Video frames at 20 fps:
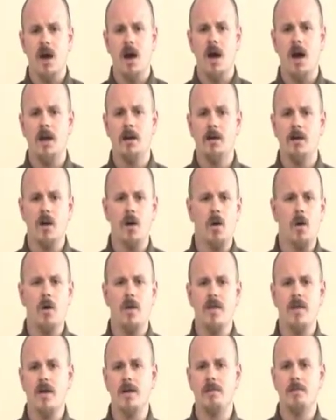I
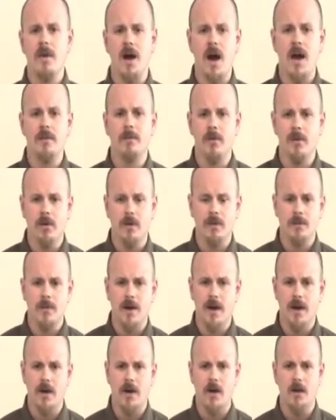know the Bible
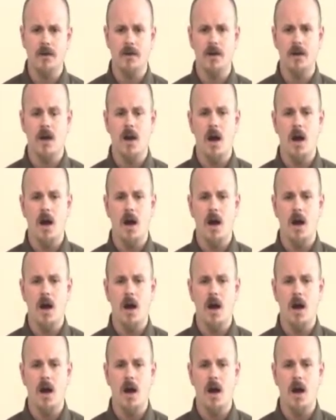by heart.